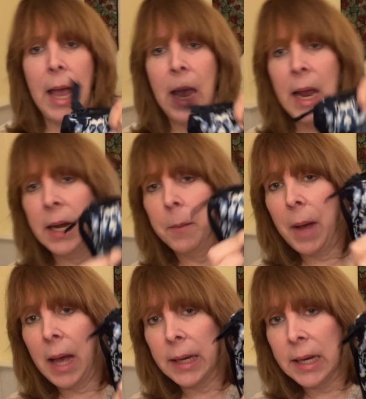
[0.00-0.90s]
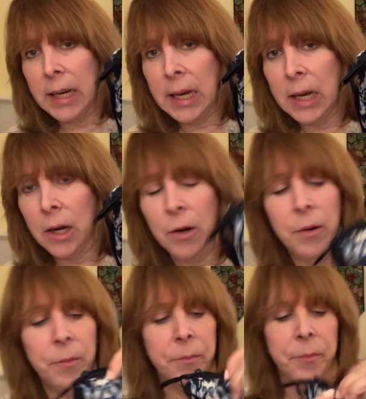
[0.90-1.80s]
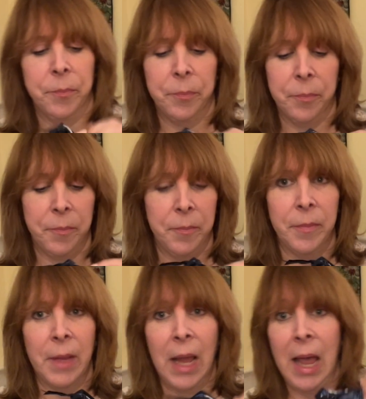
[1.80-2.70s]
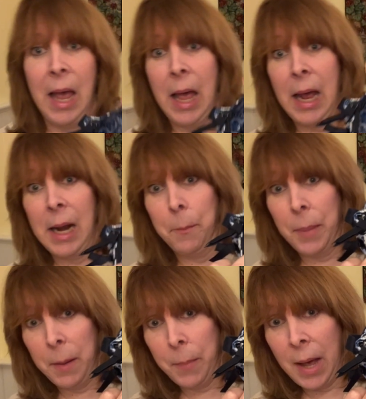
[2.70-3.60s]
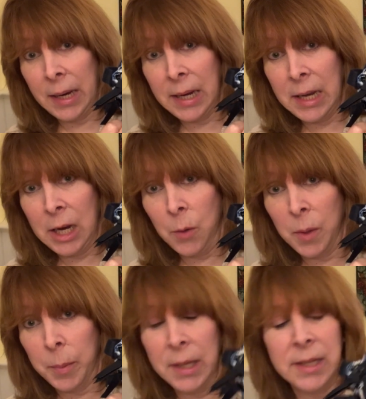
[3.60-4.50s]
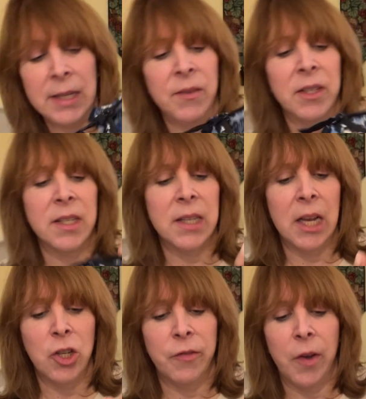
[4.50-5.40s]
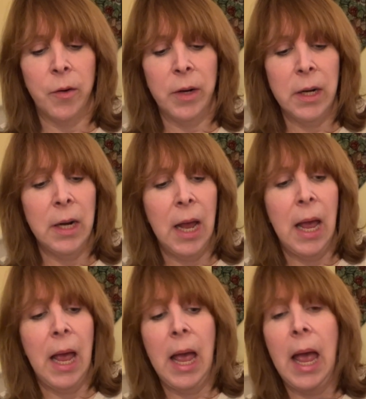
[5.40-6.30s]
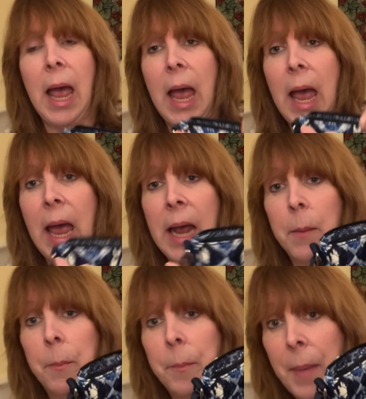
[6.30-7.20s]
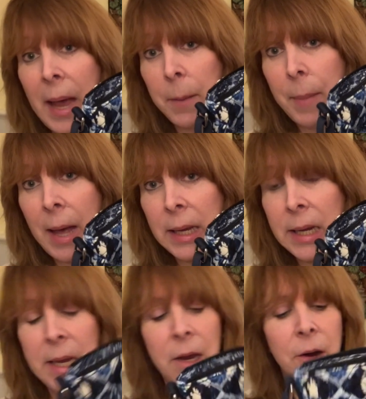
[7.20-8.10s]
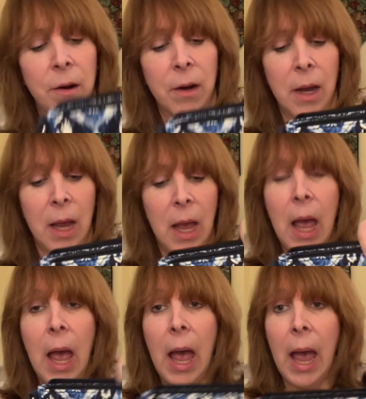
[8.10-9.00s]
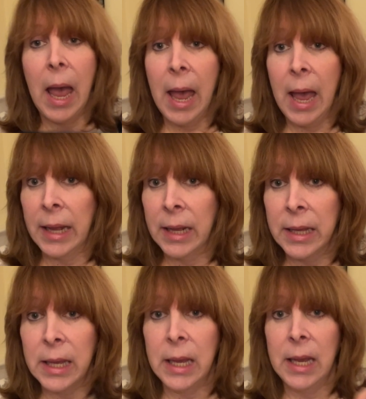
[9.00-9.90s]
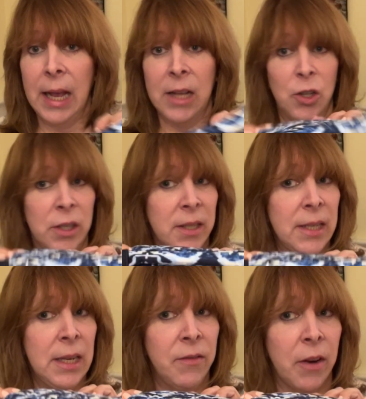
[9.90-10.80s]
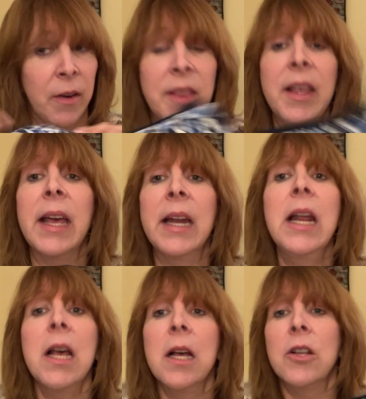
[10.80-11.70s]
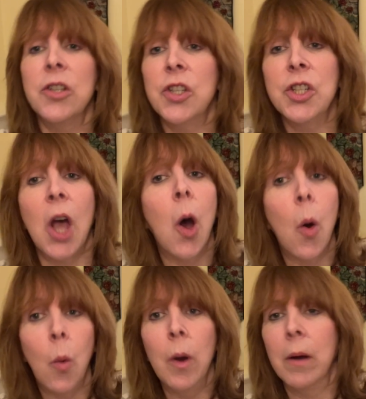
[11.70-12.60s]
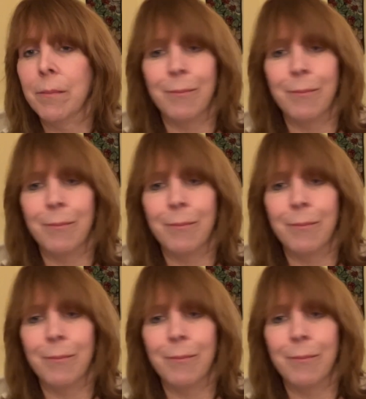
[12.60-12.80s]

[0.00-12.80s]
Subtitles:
and a pocket here and a big pocket here with a place even to slide your phone in and a back pocket here. And as you can see, very thin. So